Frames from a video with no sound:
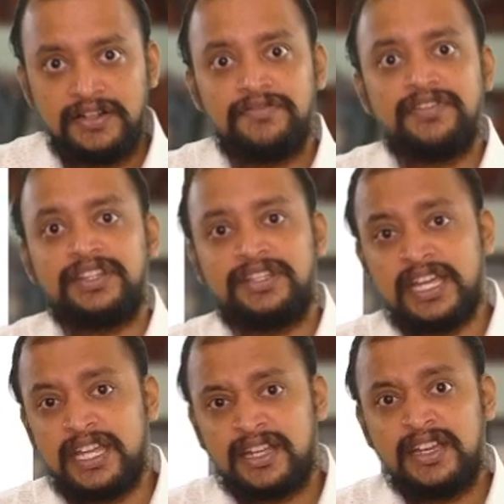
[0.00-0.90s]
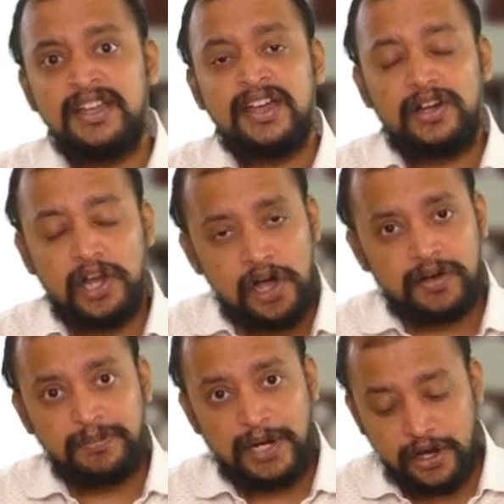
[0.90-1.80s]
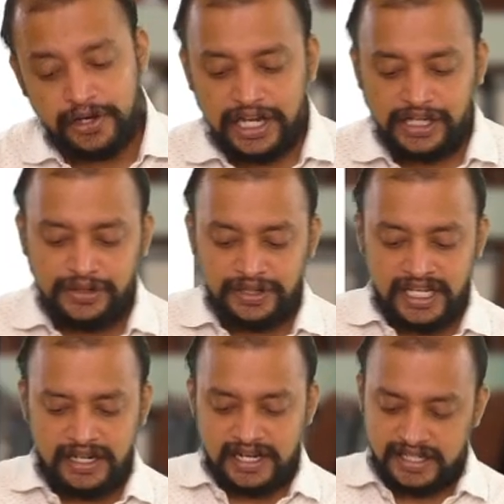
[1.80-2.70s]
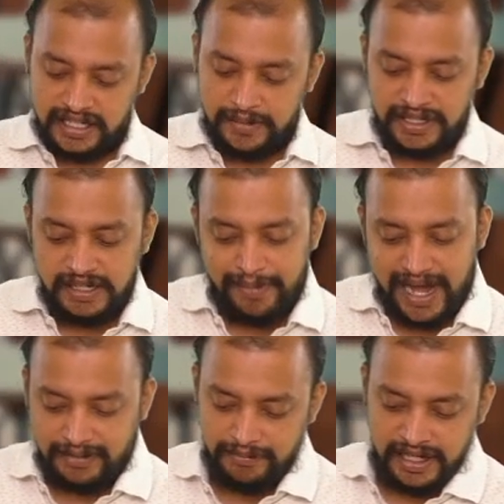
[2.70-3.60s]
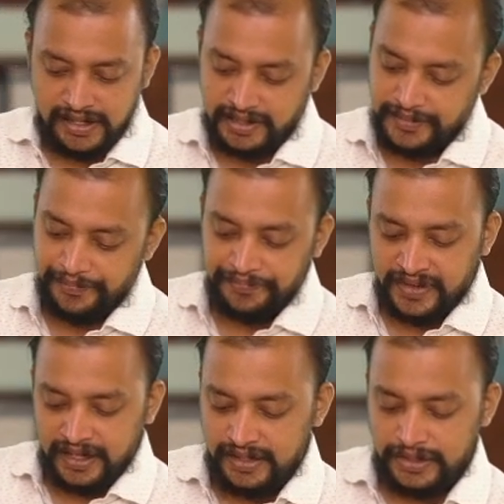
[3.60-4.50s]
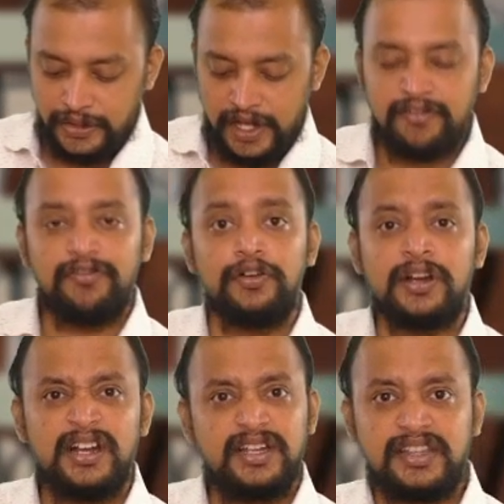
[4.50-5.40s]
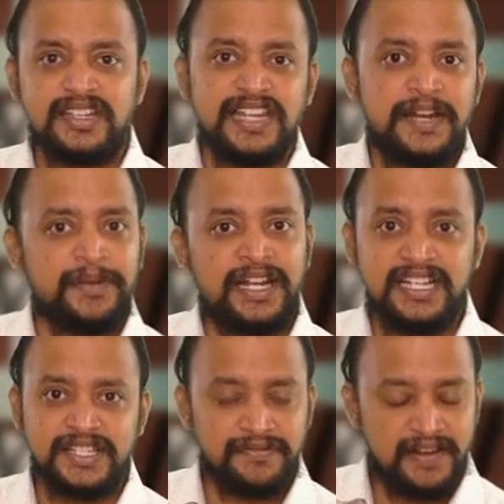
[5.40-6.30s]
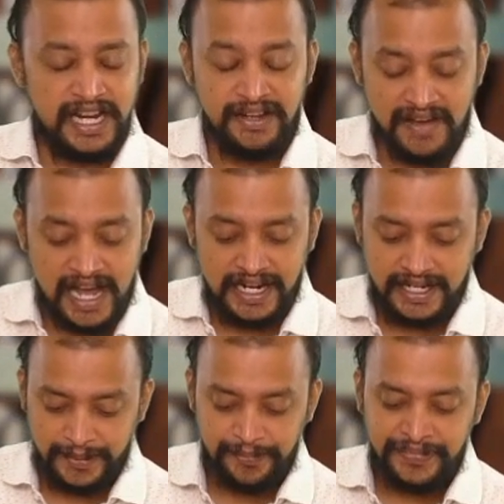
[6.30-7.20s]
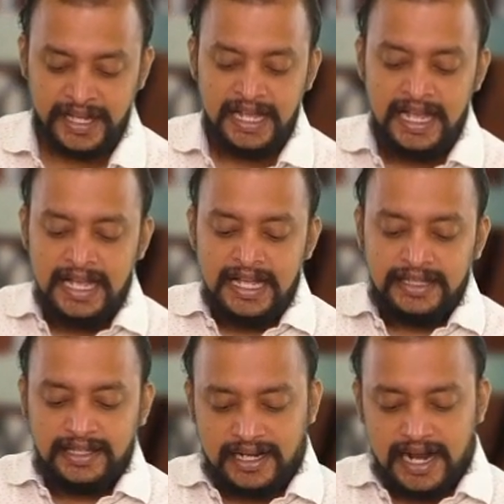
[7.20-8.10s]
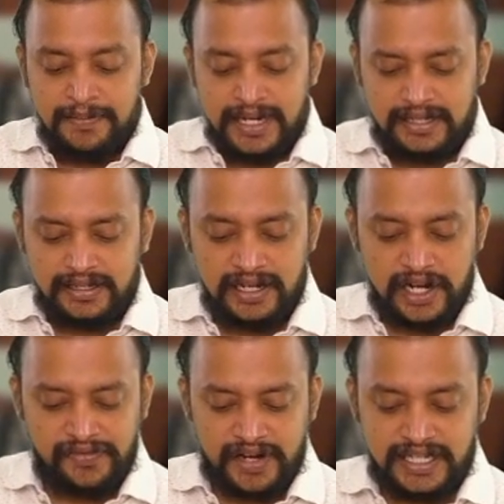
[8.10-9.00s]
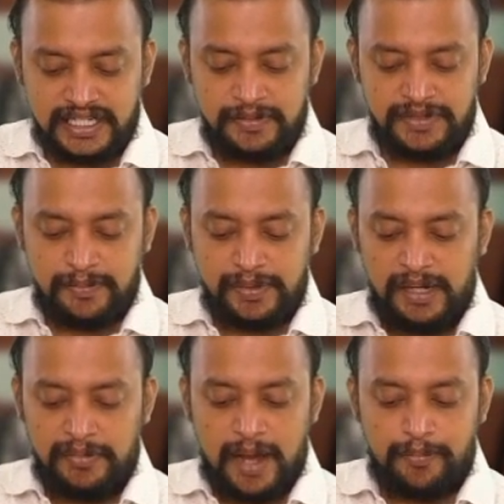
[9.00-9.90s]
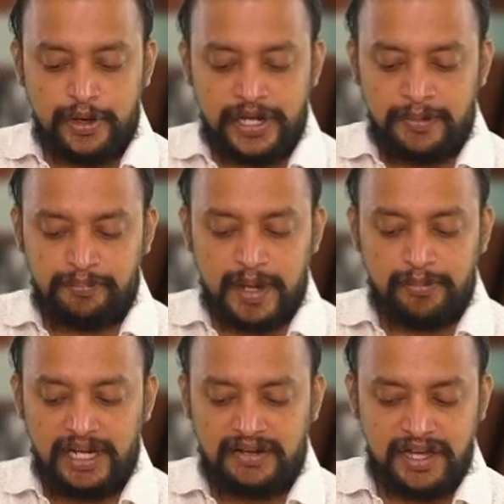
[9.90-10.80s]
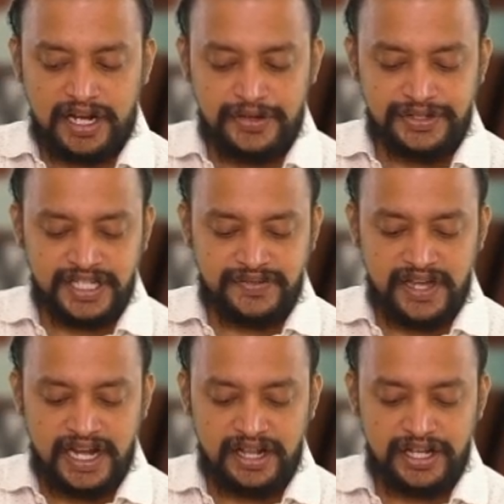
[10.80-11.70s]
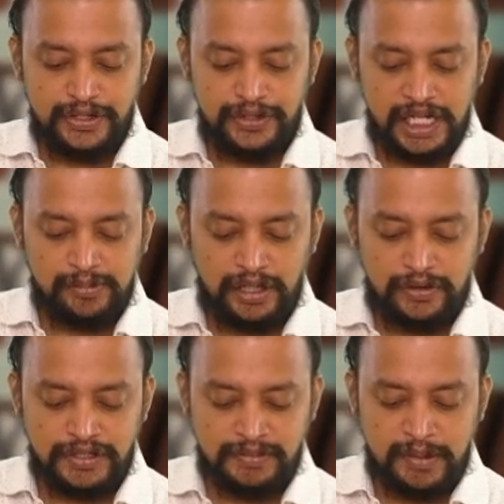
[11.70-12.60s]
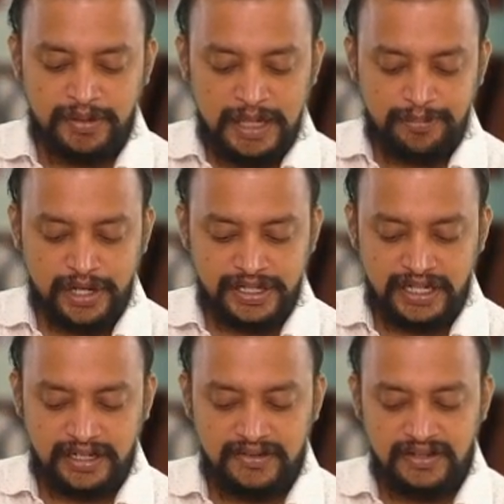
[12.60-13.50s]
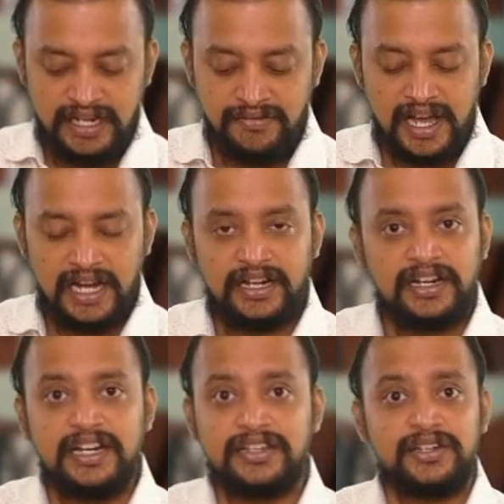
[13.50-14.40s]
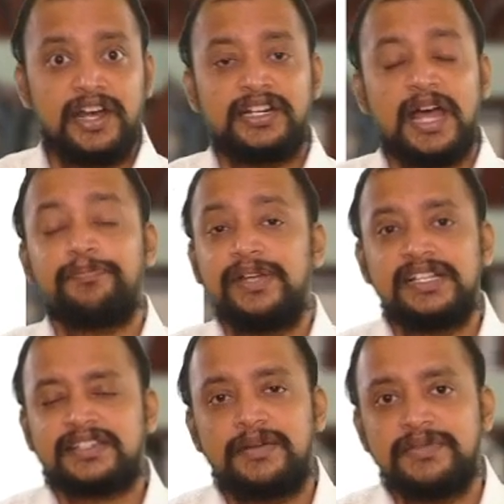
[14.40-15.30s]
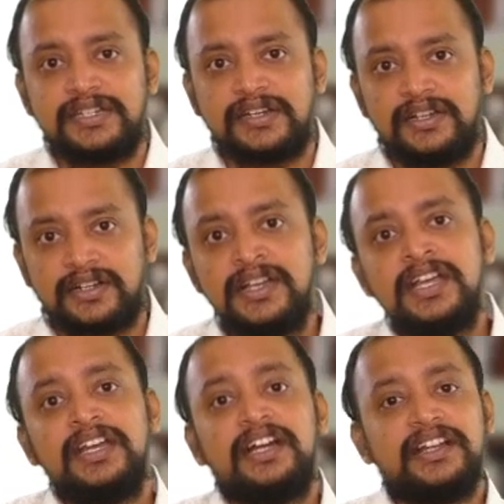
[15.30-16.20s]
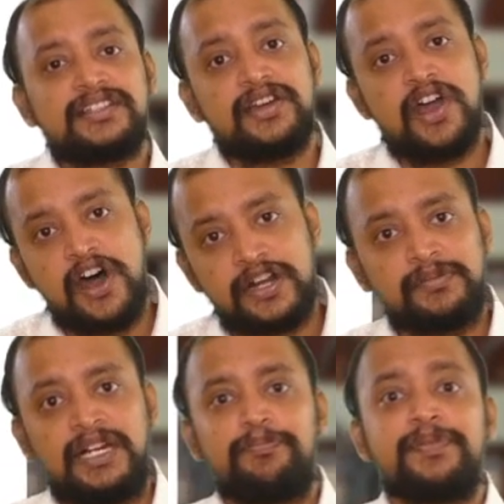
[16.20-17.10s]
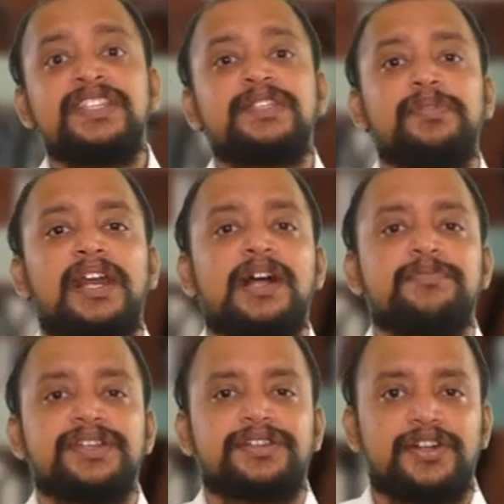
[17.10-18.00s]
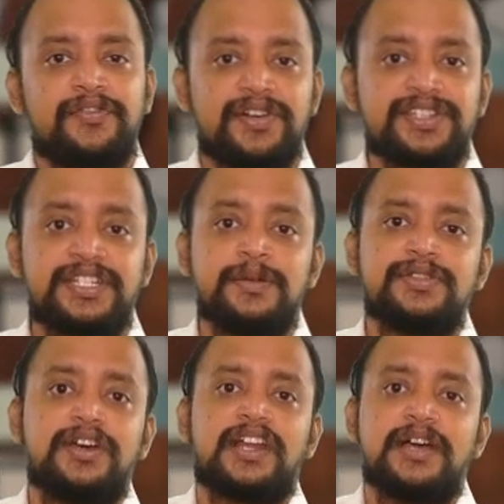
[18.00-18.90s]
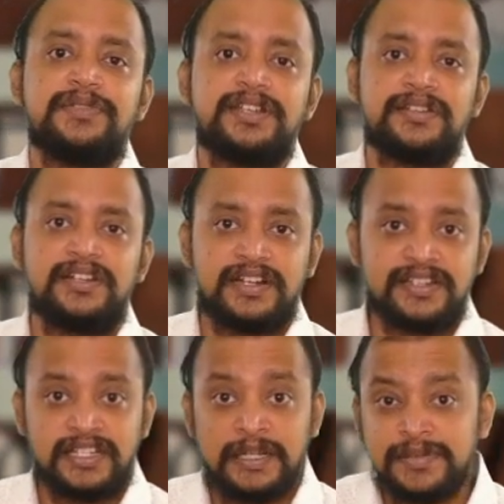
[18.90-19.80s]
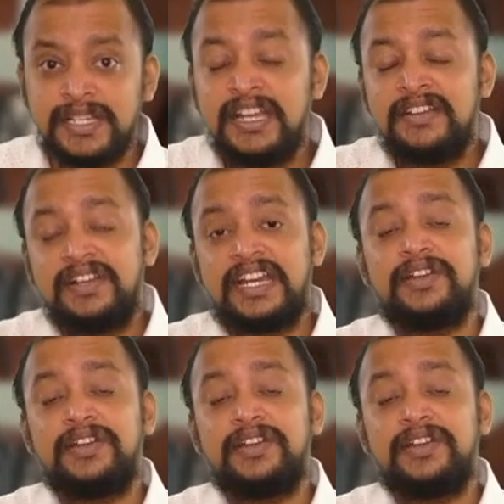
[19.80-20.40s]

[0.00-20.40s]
with the lock belonging to the customs department. So therefore, the statement is invalid. The Commissioner of Customs Appeal may appoint public warehouses wherein the dutiable goods may be deposited. Invalid. It is not Appeals Commissioner. It is normal Principal Commissioner of Customs or Commissioner Customs will give